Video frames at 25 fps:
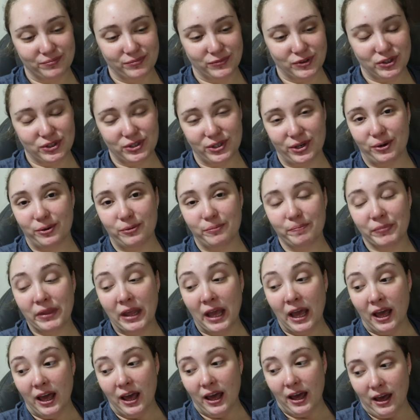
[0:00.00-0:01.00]
so,
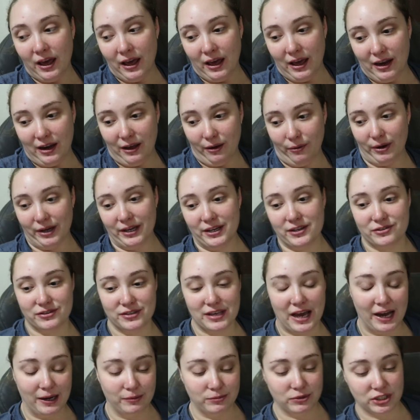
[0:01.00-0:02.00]

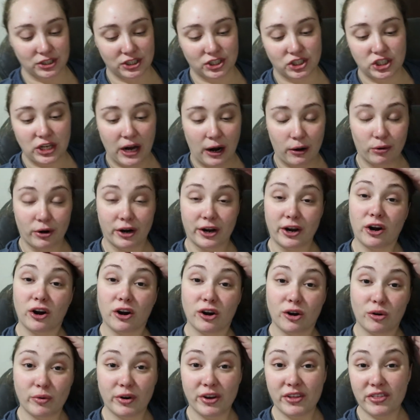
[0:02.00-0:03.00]
anyways, I'm just showering
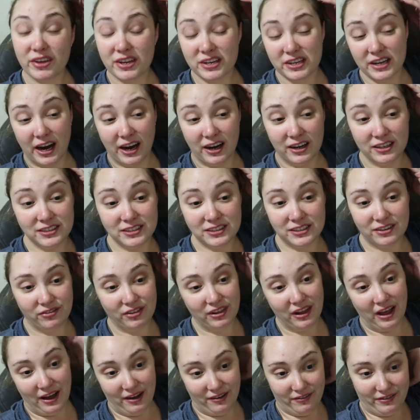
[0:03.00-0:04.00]
her with tons of
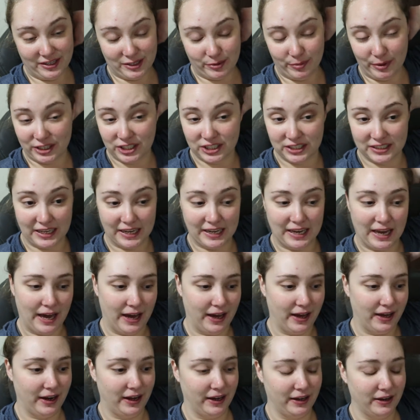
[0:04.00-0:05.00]
love as much as I
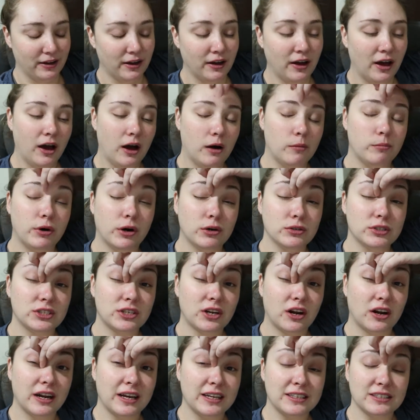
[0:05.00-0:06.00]
can. I
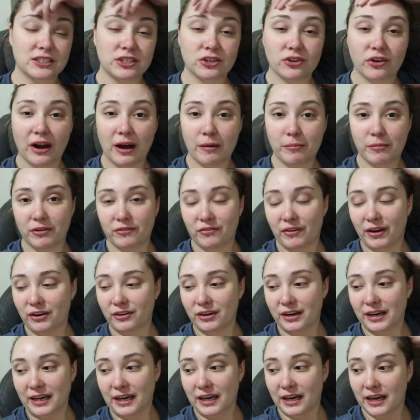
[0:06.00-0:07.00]
posted on Instagram a
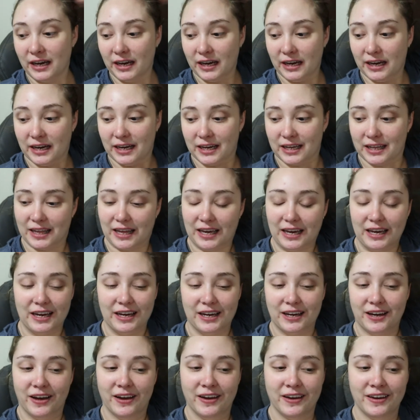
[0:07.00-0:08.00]
very,
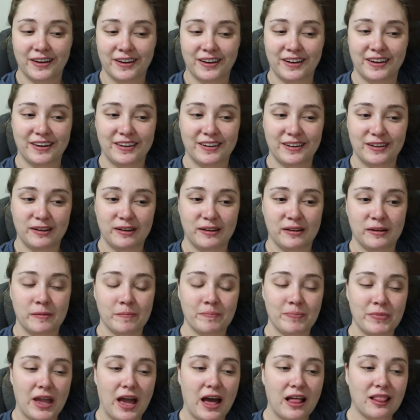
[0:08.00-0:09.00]
like,
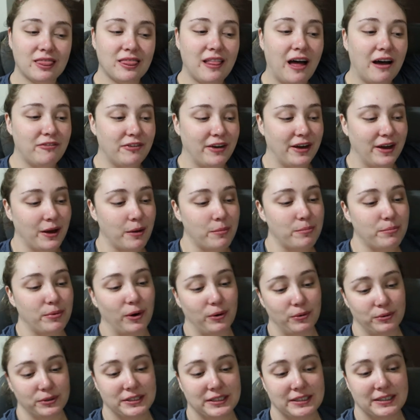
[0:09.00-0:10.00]
loving
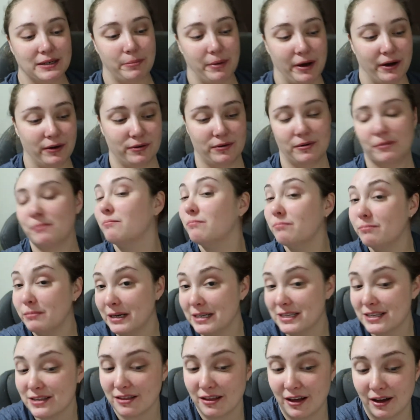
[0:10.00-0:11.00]
post about
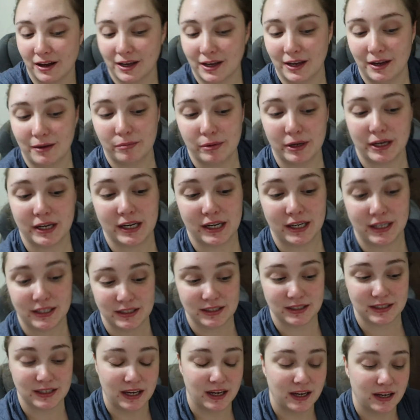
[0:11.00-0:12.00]
Miss Lucky
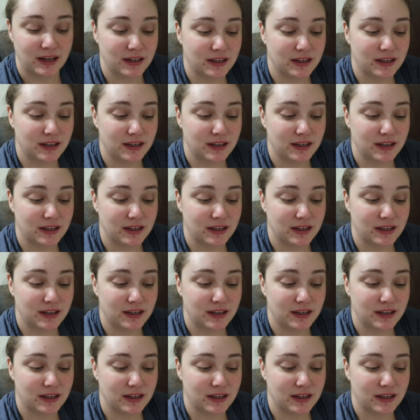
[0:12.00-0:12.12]
because